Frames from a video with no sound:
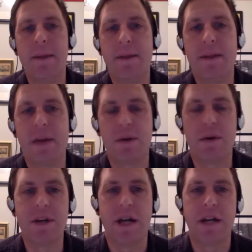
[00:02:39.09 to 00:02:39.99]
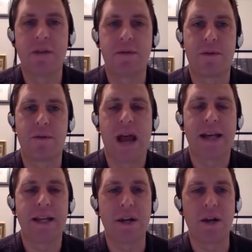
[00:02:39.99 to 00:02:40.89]
They were indicted for
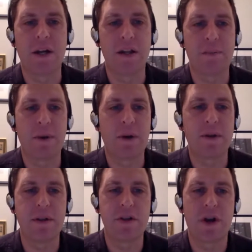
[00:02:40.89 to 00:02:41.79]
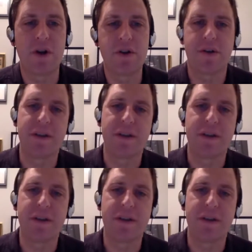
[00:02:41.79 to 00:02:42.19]
racketeering conspiracy charges.